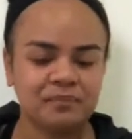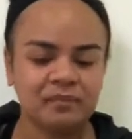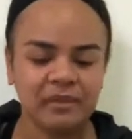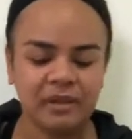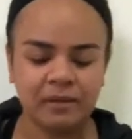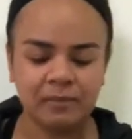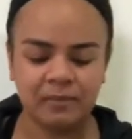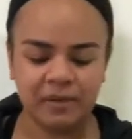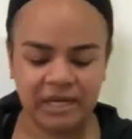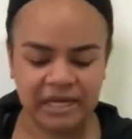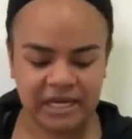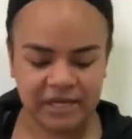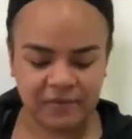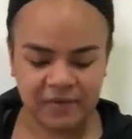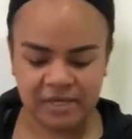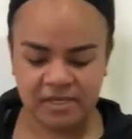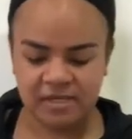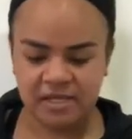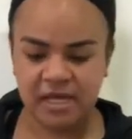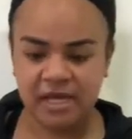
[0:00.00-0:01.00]
But
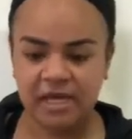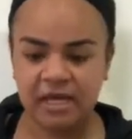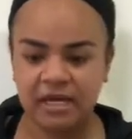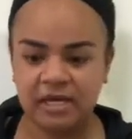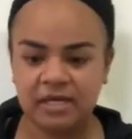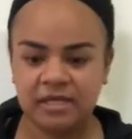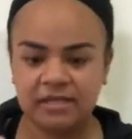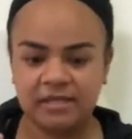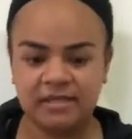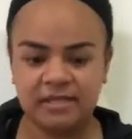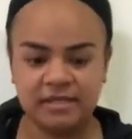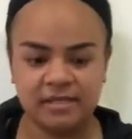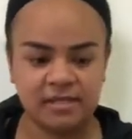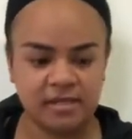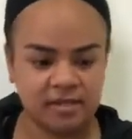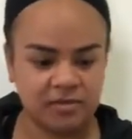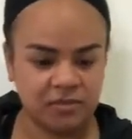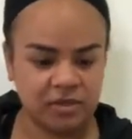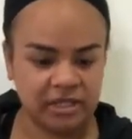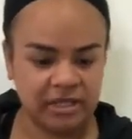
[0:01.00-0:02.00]
anyways, this is
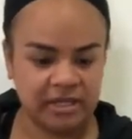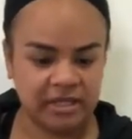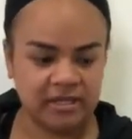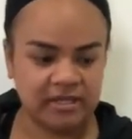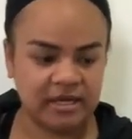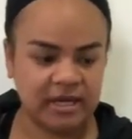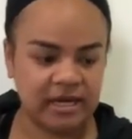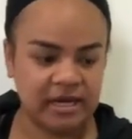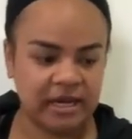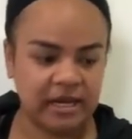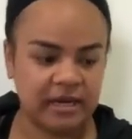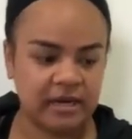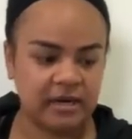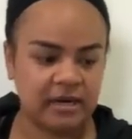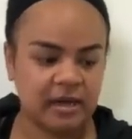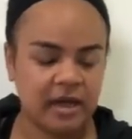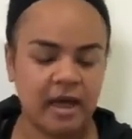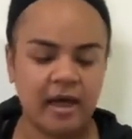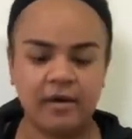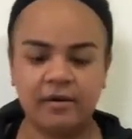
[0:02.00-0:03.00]
really exciting.
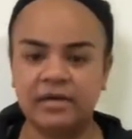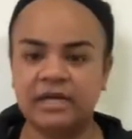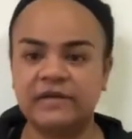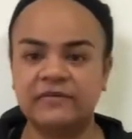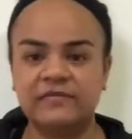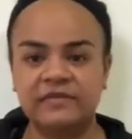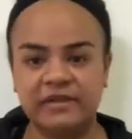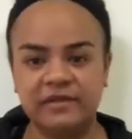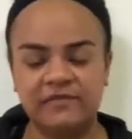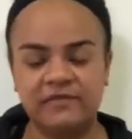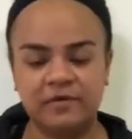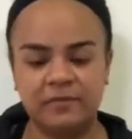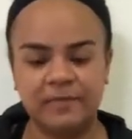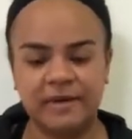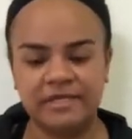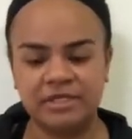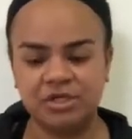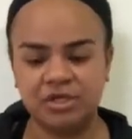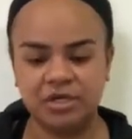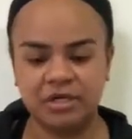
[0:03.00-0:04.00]
I'll definitely film my
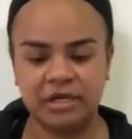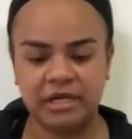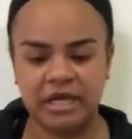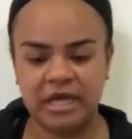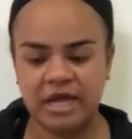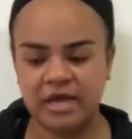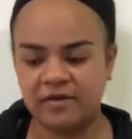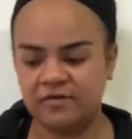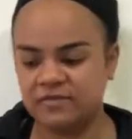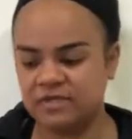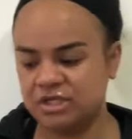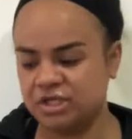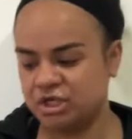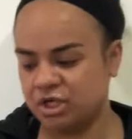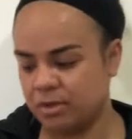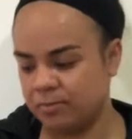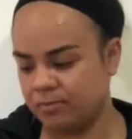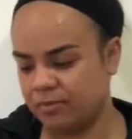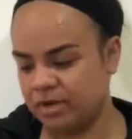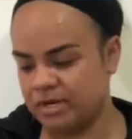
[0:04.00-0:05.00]
journey of the
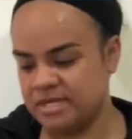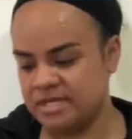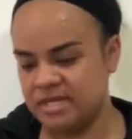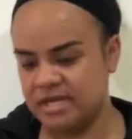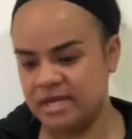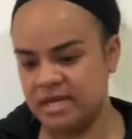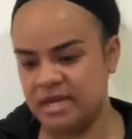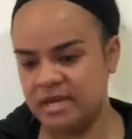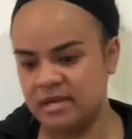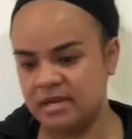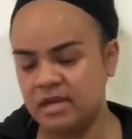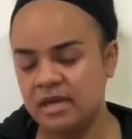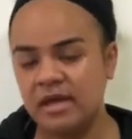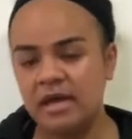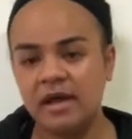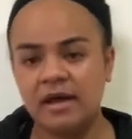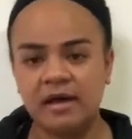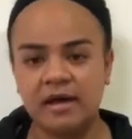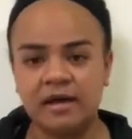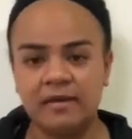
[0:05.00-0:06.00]
shirt printing
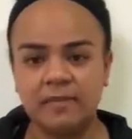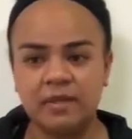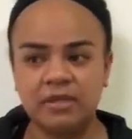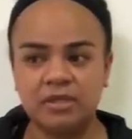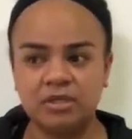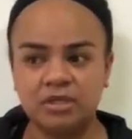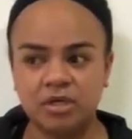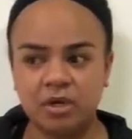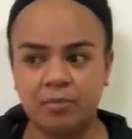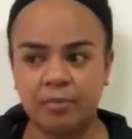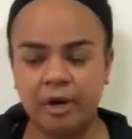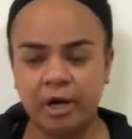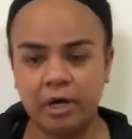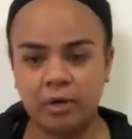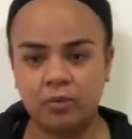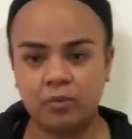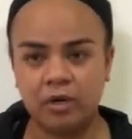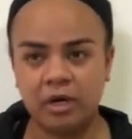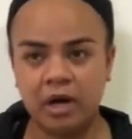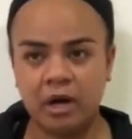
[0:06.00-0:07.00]
and the dope
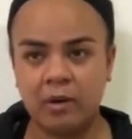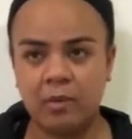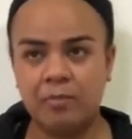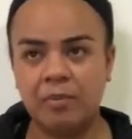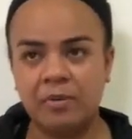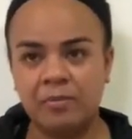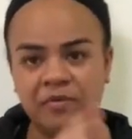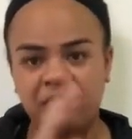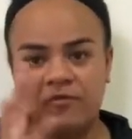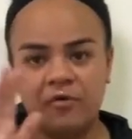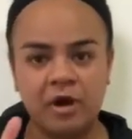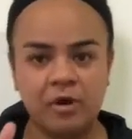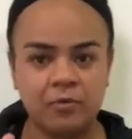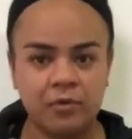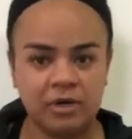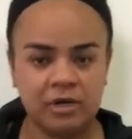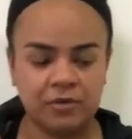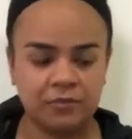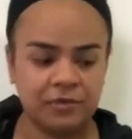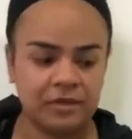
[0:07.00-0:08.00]
artwork. But before I want
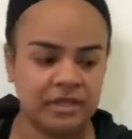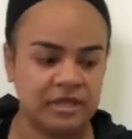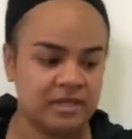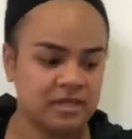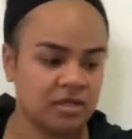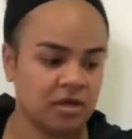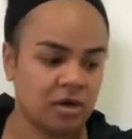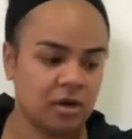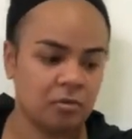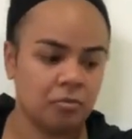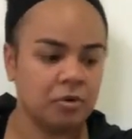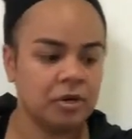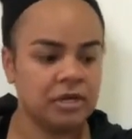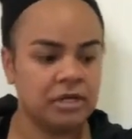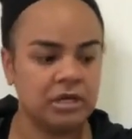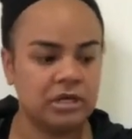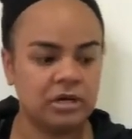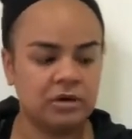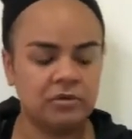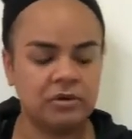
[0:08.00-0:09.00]
to release the artwork, you
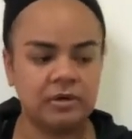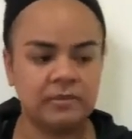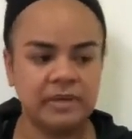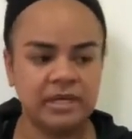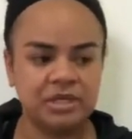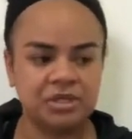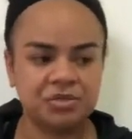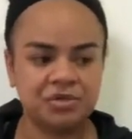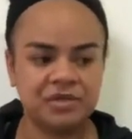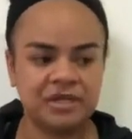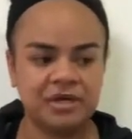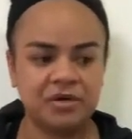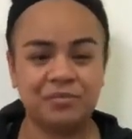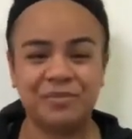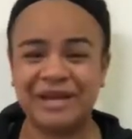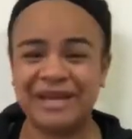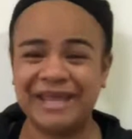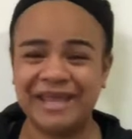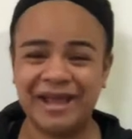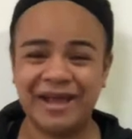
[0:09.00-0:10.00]
know, I want to make sure that
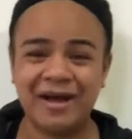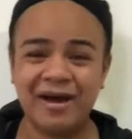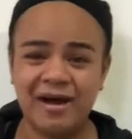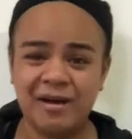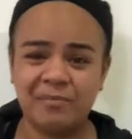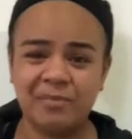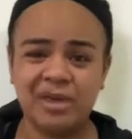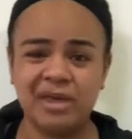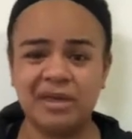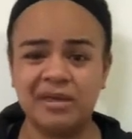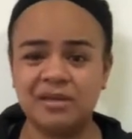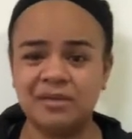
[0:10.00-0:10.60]
nobody can copy it.